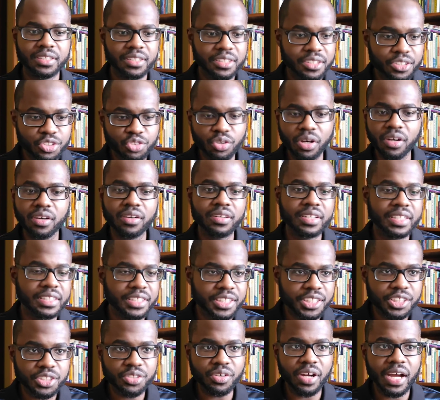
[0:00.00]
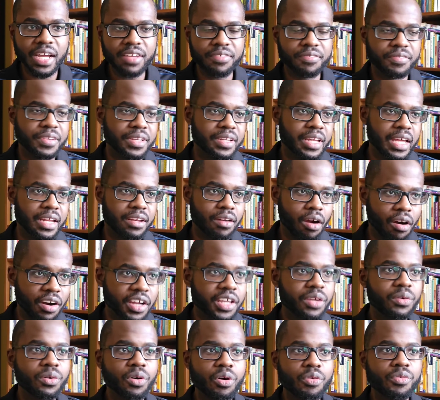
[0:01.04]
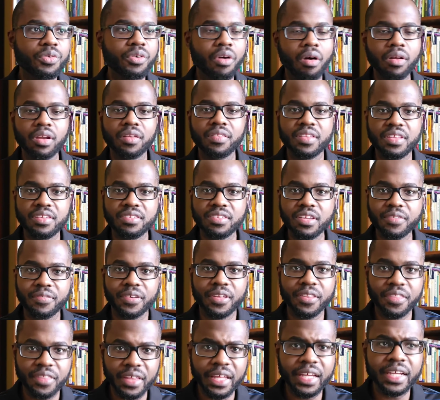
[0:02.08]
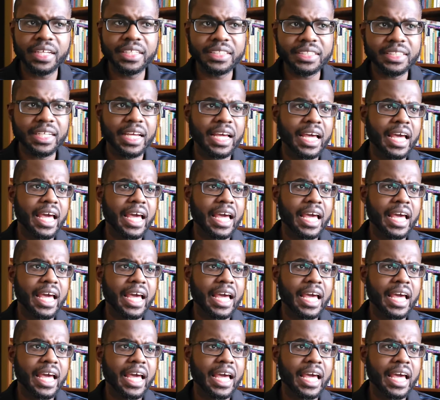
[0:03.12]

struggle and strife and arguing over all of these different things.